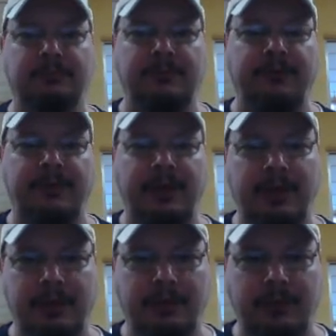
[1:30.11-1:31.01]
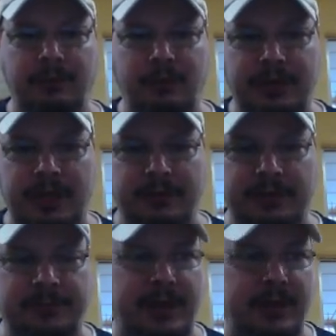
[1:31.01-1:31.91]
video in which he
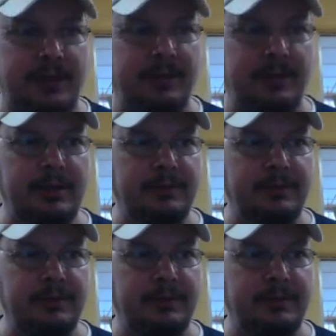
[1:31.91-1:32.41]
responded,